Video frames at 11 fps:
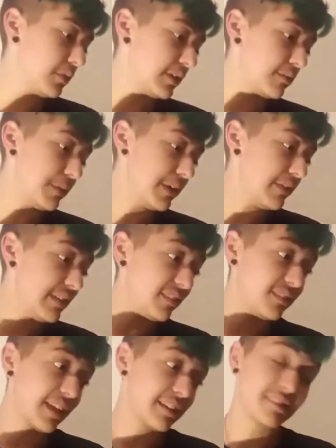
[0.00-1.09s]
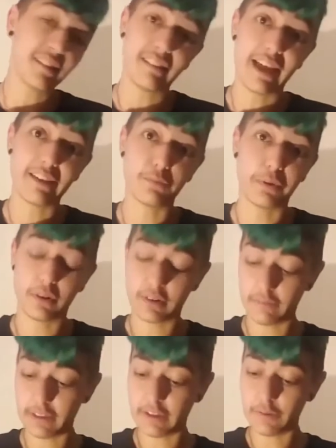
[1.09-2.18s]
going to be the second to last part
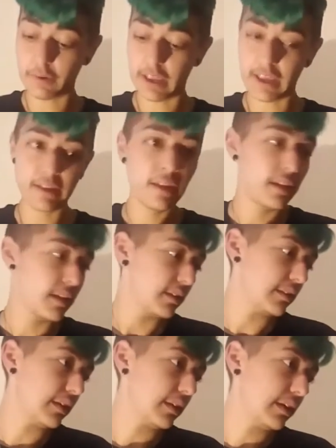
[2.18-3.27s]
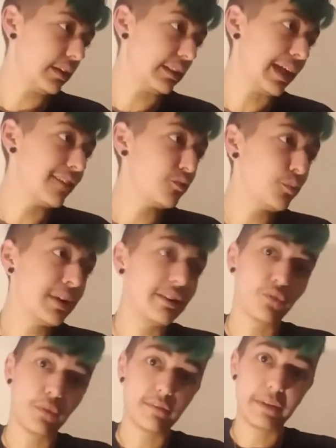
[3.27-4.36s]
of the Q&A. The last one
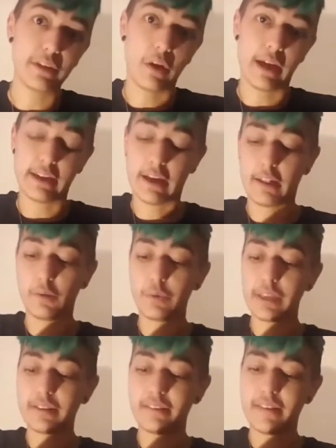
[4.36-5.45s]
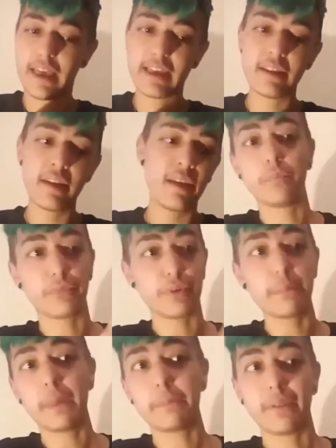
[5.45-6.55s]
is going to be on Halloween Day.
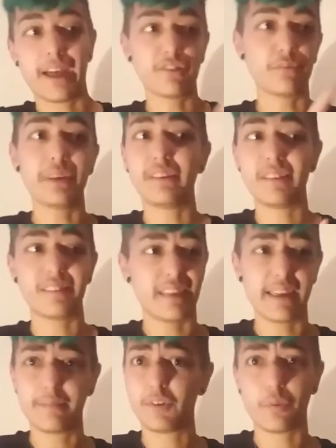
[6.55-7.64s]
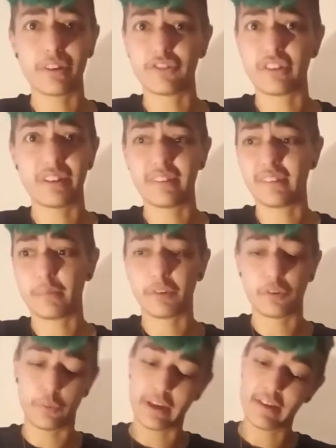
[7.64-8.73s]
3 people asked me the same question in
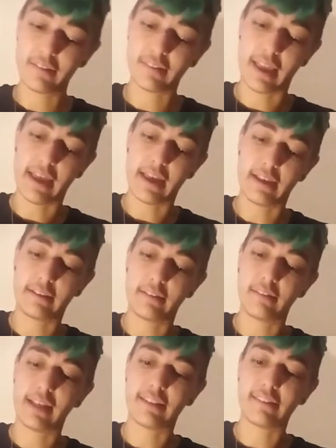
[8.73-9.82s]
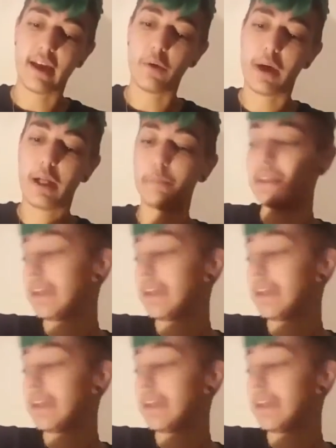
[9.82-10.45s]
similar ways, and that's how I'll be